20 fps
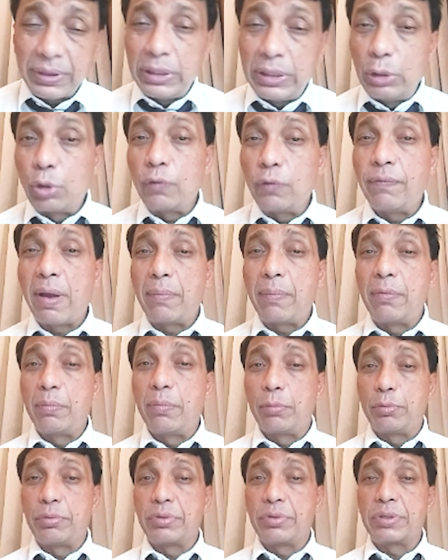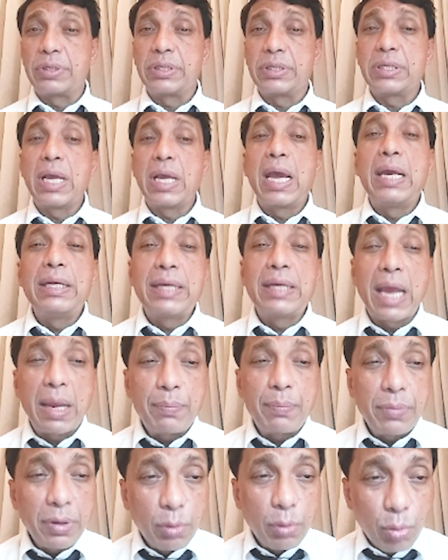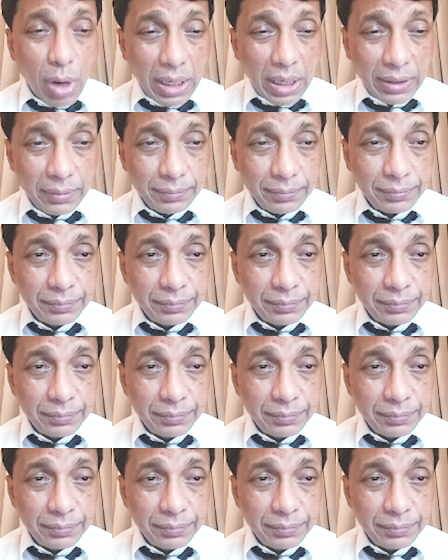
neurofibromatosis type 1.